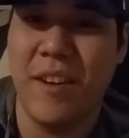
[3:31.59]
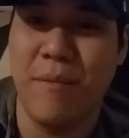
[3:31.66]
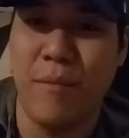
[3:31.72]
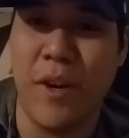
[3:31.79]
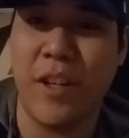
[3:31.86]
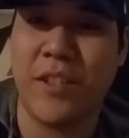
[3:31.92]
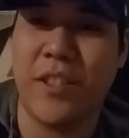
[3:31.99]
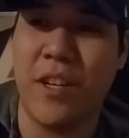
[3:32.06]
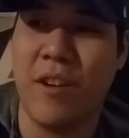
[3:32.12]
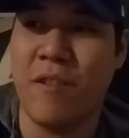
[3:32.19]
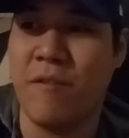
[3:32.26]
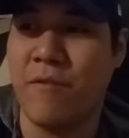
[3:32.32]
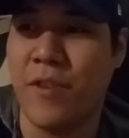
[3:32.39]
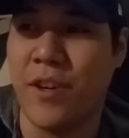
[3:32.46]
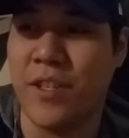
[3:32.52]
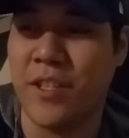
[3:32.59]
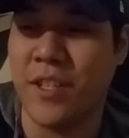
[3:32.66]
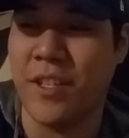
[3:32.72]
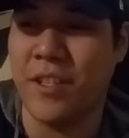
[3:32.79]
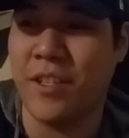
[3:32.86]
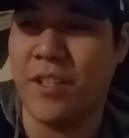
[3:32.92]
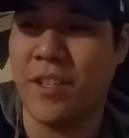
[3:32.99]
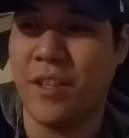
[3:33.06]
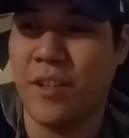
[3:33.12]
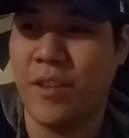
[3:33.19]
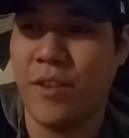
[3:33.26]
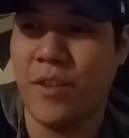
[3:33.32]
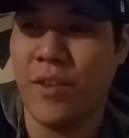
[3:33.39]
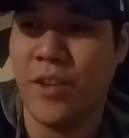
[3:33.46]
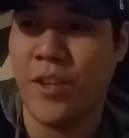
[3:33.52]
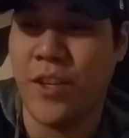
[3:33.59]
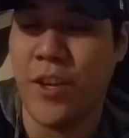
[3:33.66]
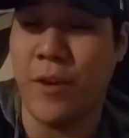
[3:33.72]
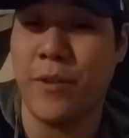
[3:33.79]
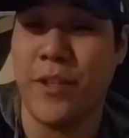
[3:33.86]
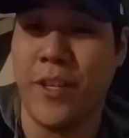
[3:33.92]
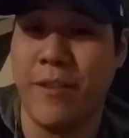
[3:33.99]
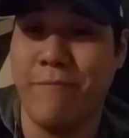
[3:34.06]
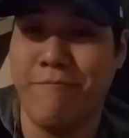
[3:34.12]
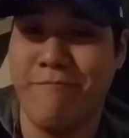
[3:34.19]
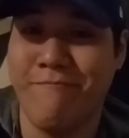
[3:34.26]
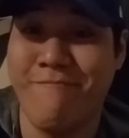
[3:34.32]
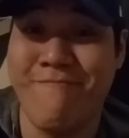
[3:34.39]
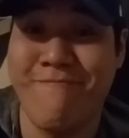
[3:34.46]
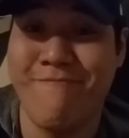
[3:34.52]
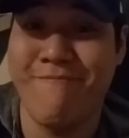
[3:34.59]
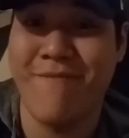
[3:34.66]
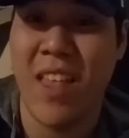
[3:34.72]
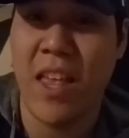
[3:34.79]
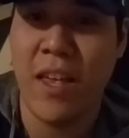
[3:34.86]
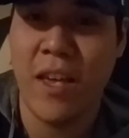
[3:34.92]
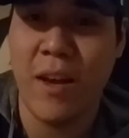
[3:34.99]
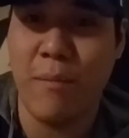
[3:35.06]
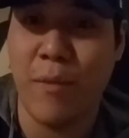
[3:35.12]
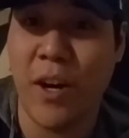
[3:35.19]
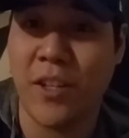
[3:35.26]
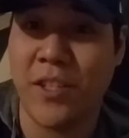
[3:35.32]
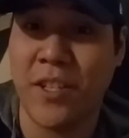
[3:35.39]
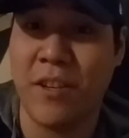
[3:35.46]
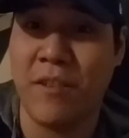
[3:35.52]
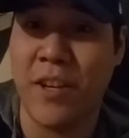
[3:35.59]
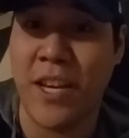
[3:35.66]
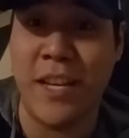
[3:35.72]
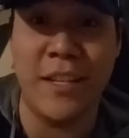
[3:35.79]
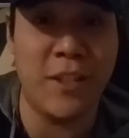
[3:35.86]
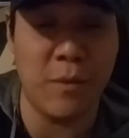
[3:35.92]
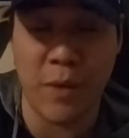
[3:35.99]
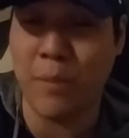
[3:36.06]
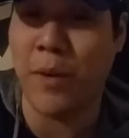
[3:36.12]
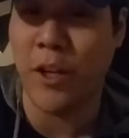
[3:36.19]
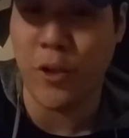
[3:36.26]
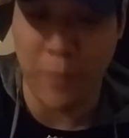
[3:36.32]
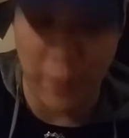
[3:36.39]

Marc Stone versus Yossi. Marc Stone is the one punch